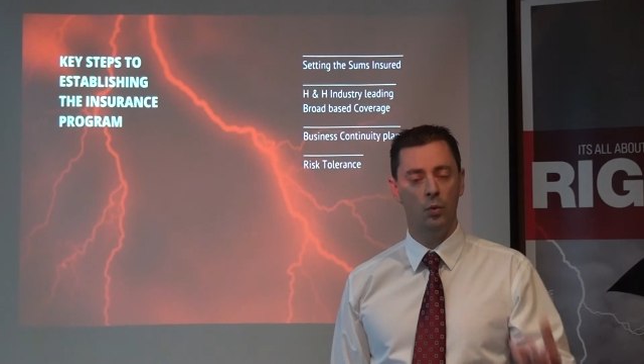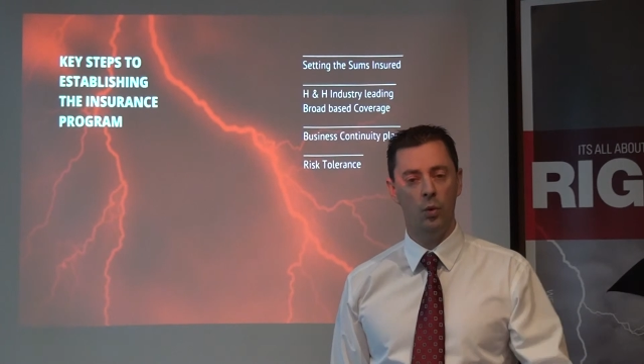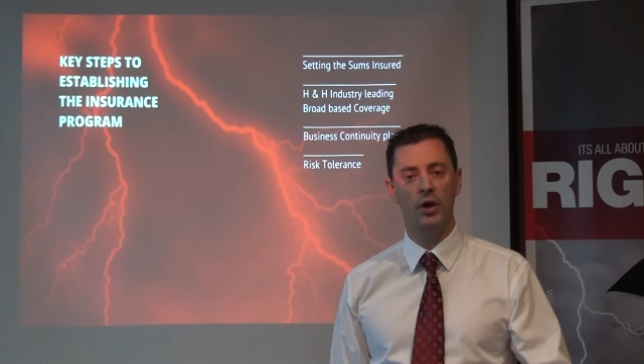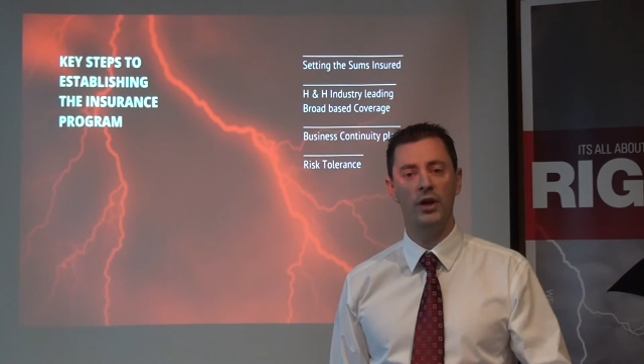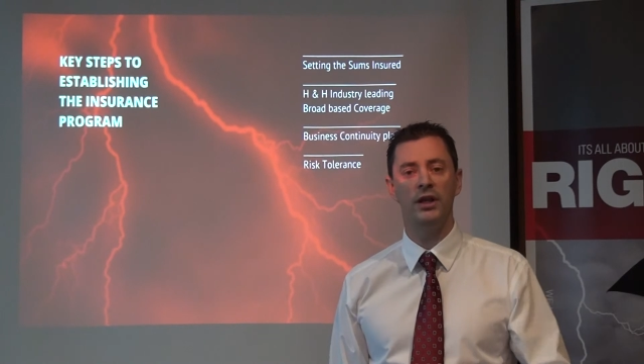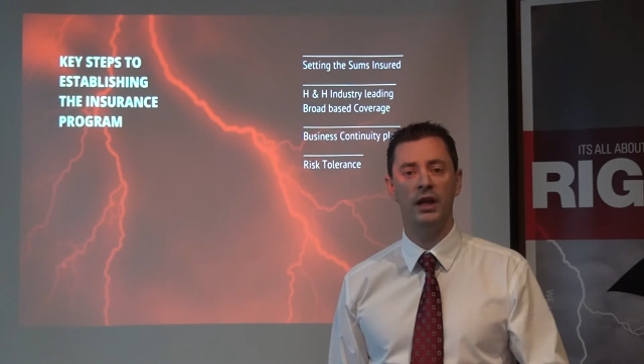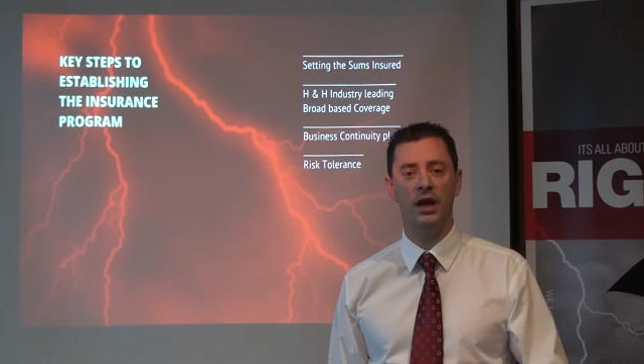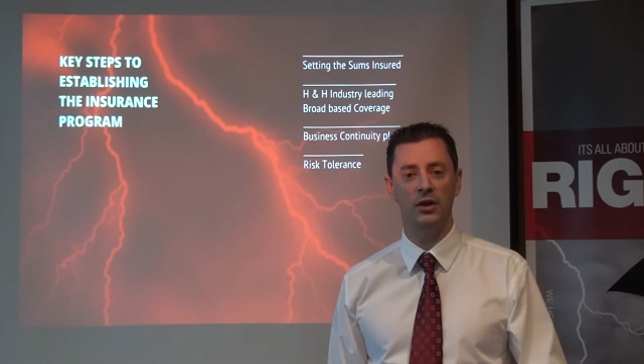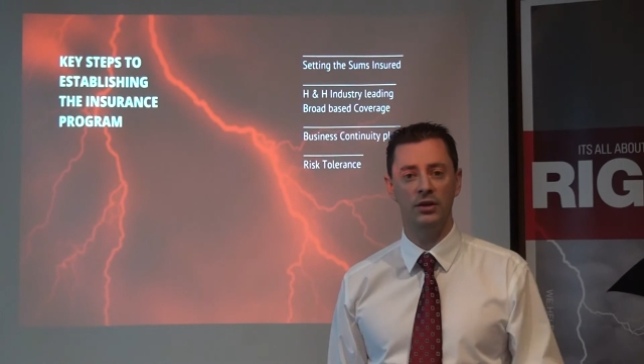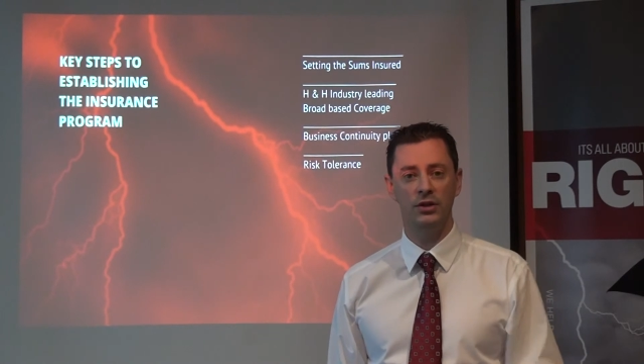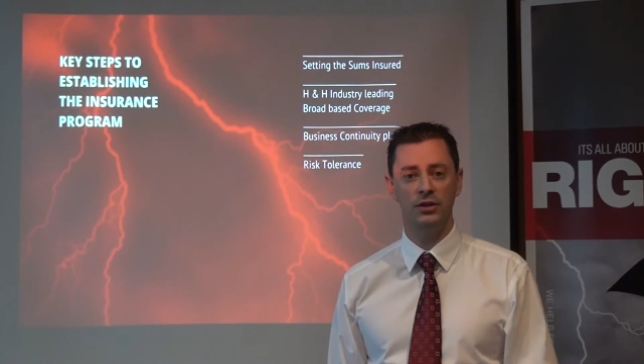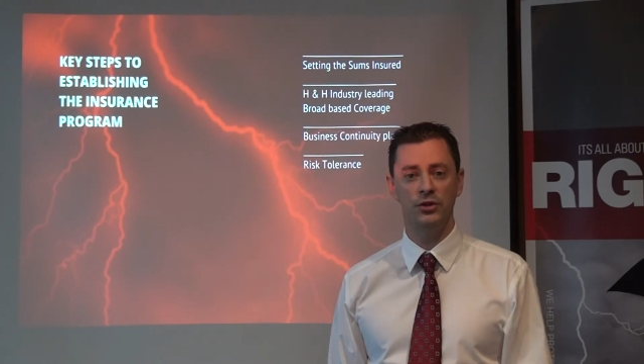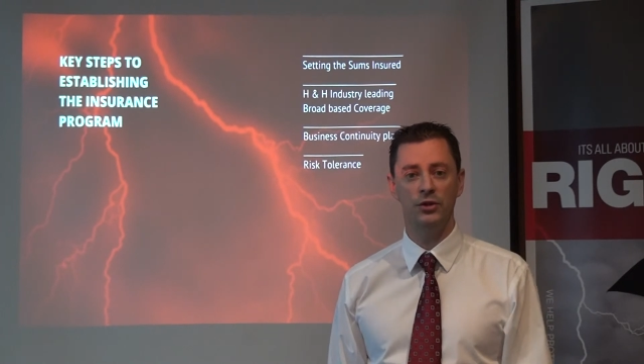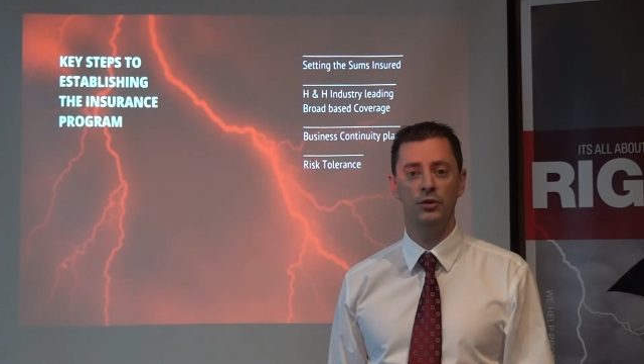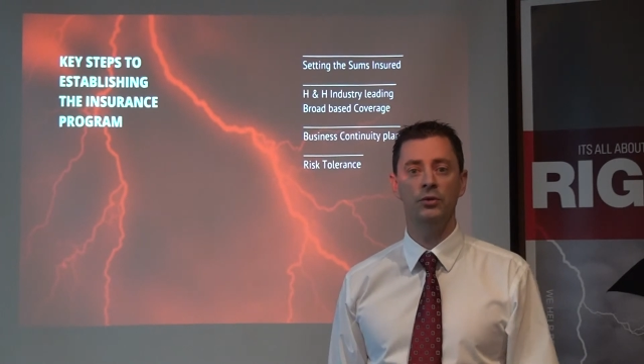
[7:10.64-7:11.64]
what are you going
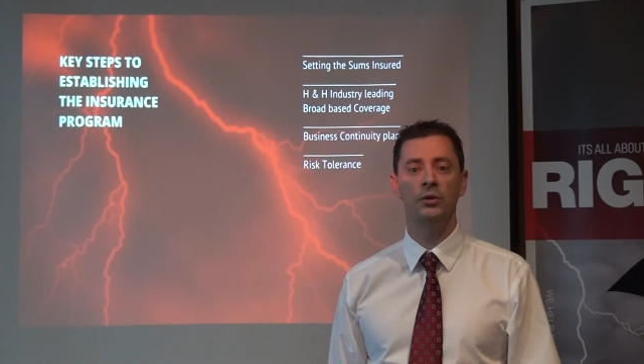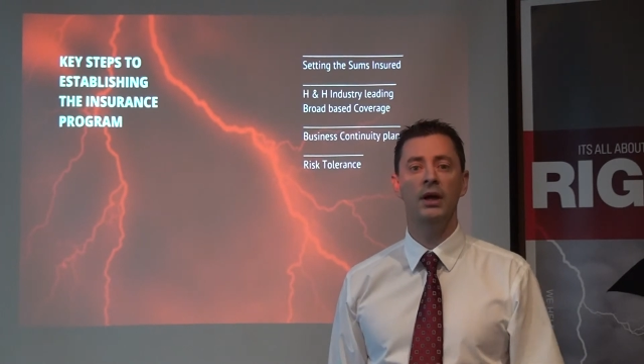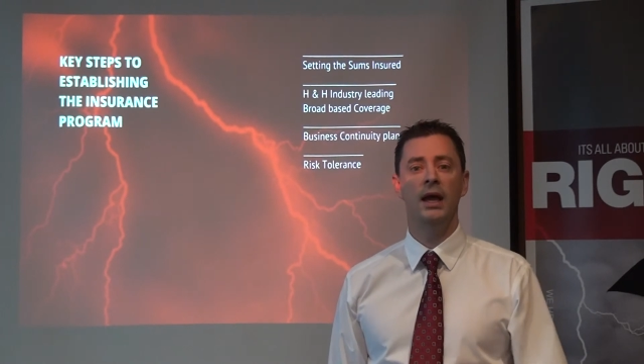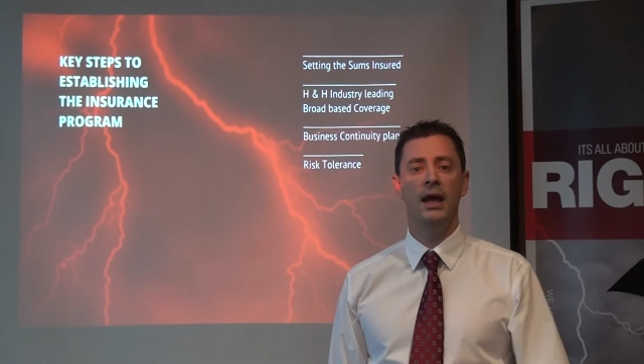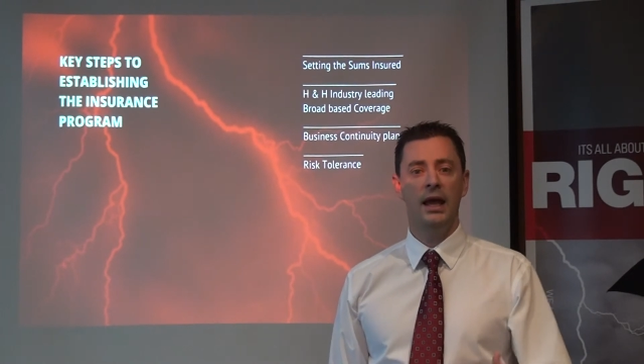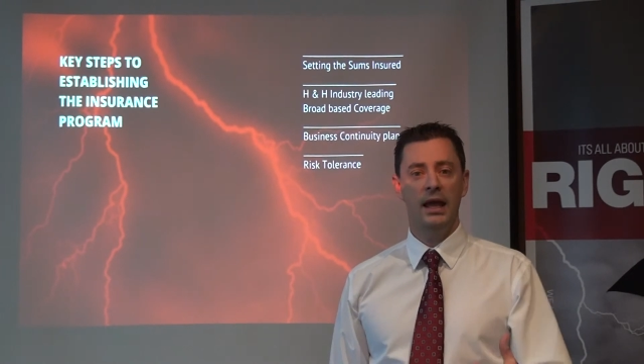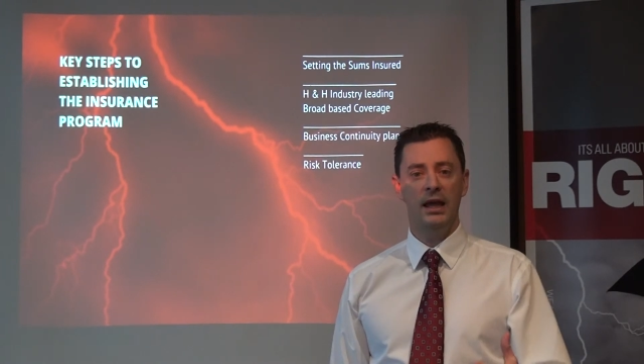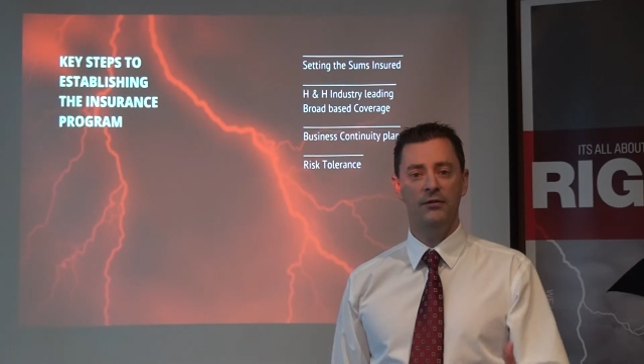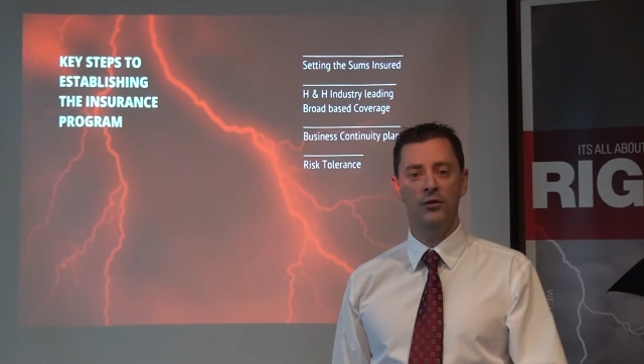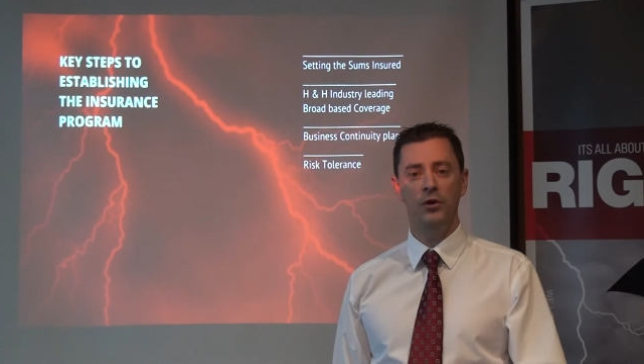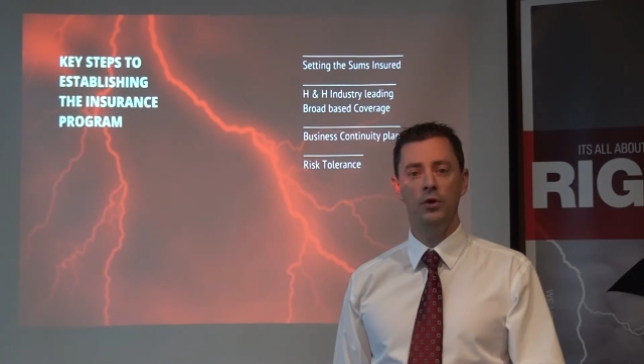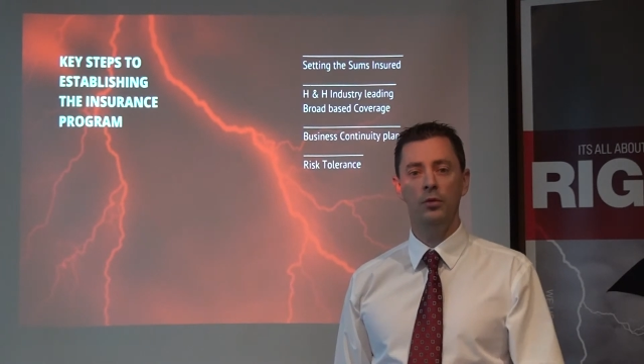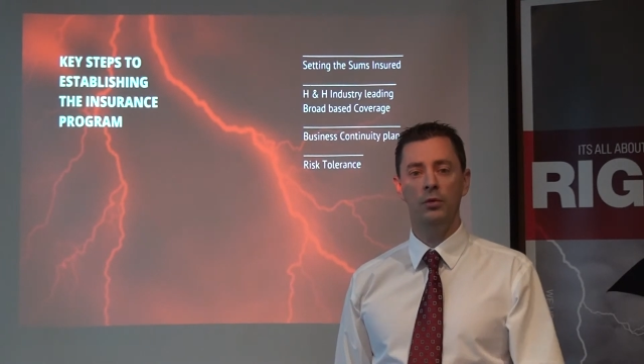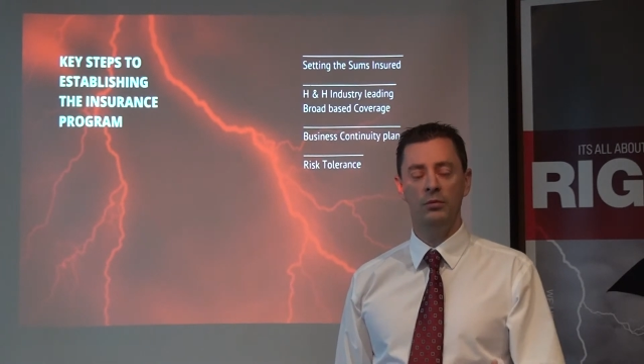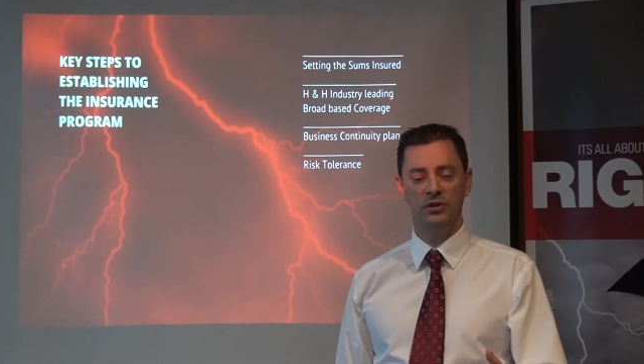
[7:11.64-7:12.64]
to do? If
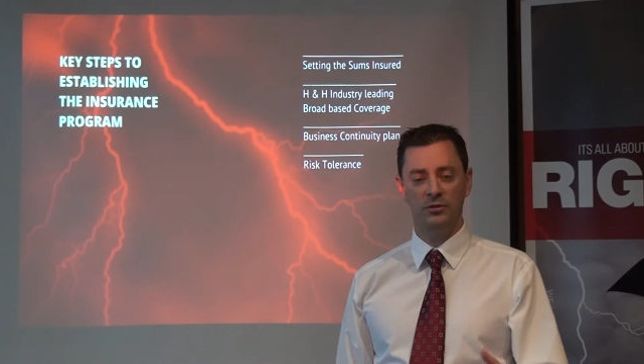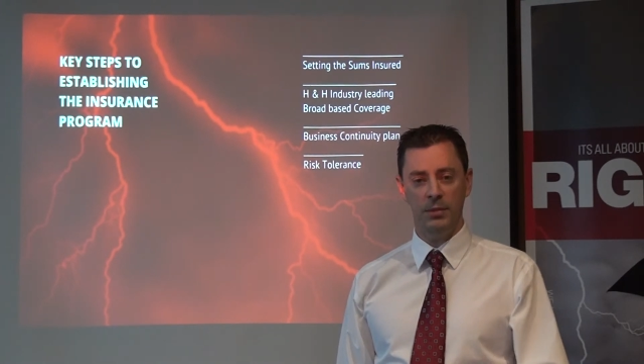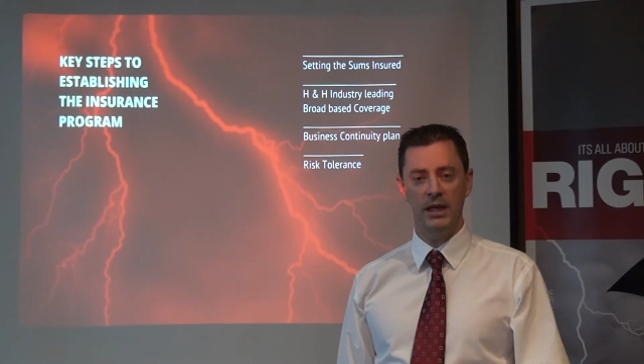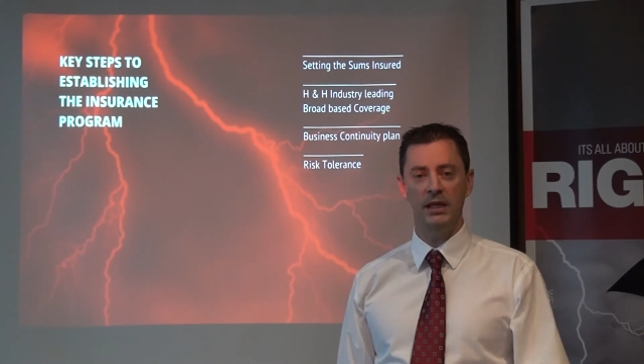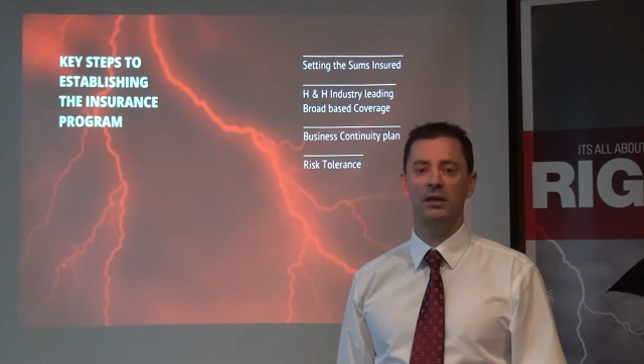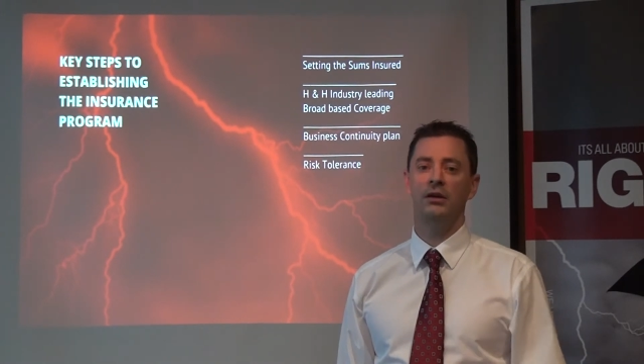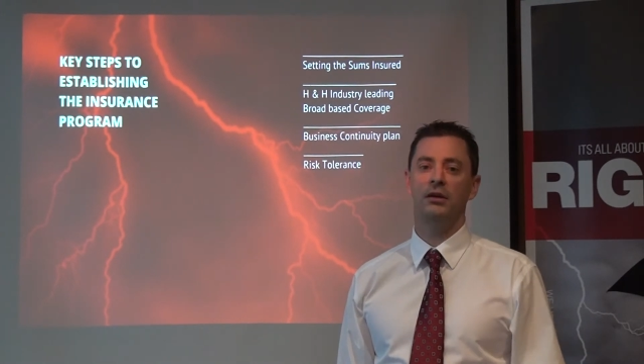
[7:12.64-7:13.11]
you spend